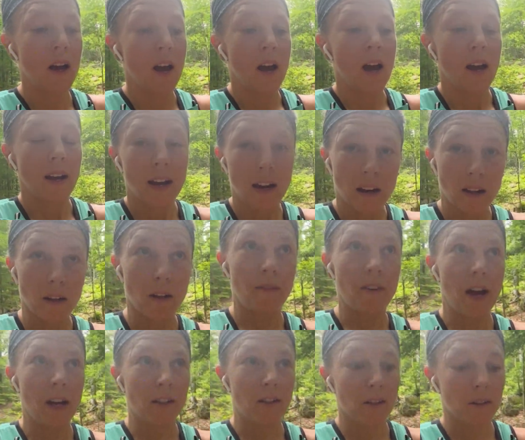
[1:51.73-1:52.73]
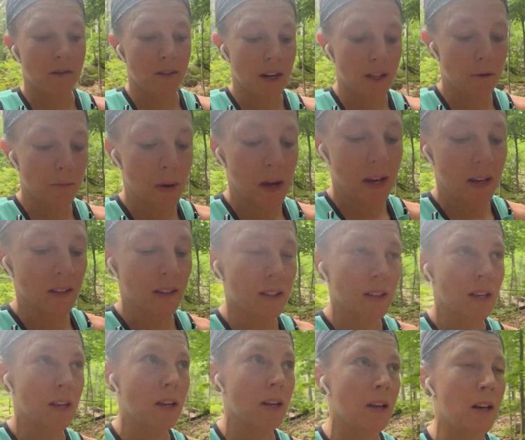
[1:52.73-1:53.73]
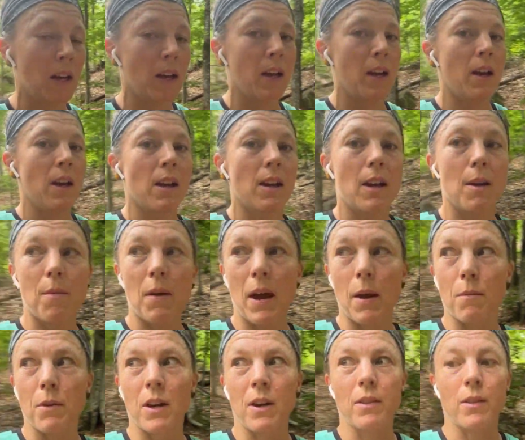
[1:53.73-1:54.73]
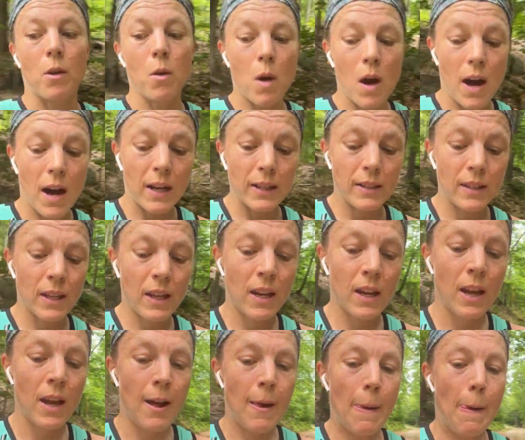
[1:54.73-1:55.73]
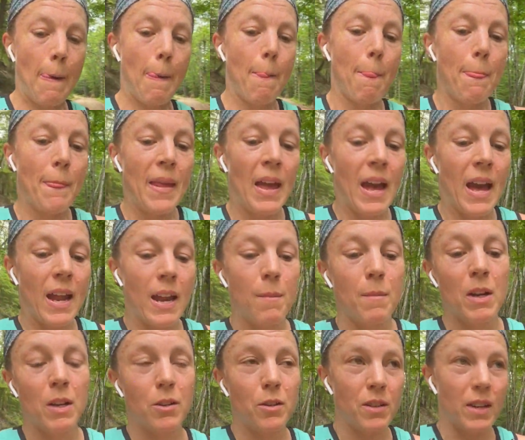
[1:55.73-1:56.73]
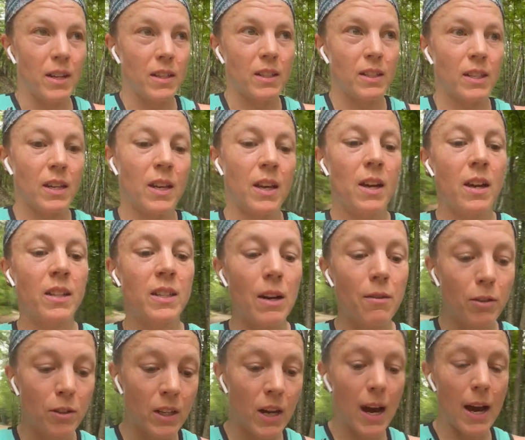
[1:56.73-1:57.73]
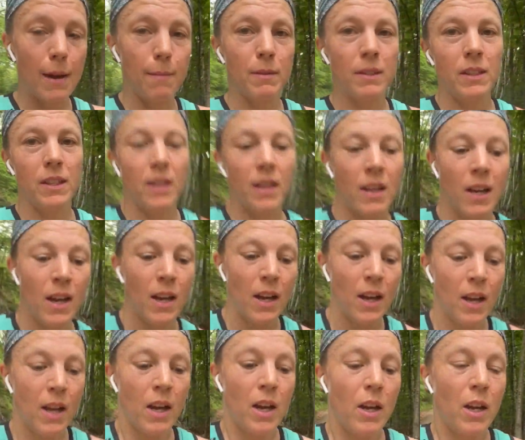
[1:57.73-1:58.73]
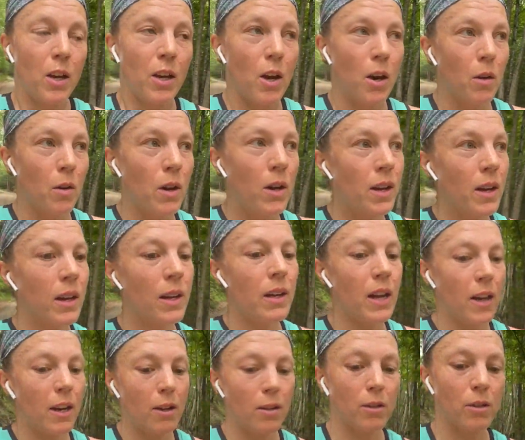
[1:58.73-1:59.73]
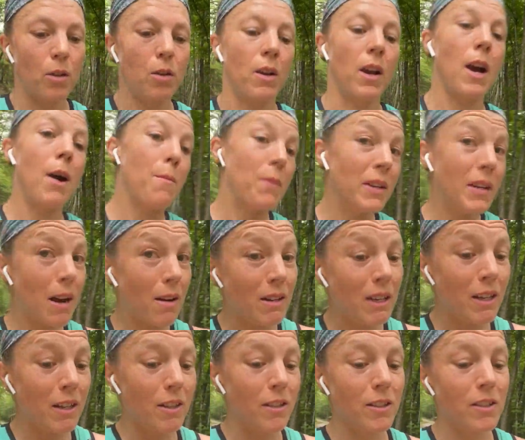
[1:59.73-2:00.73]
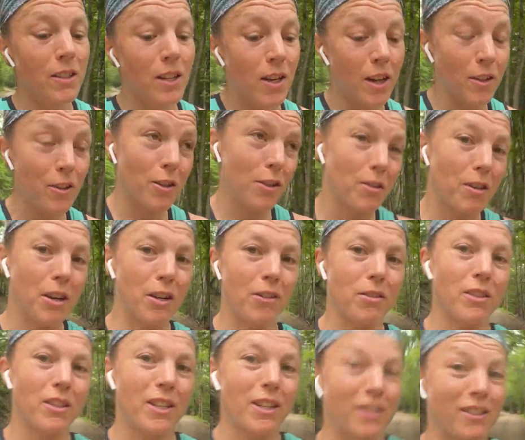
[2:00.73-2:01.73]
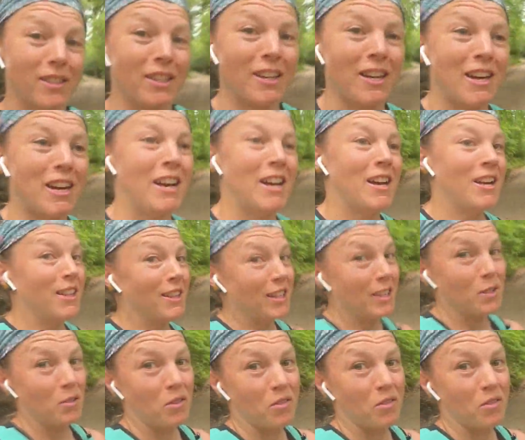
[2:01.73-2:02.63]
I get a little faster than race pace, keep hammering in the quads, and I'm gonna do this several times, you know, getting used to going up and down hills on dirt roads, because that's what the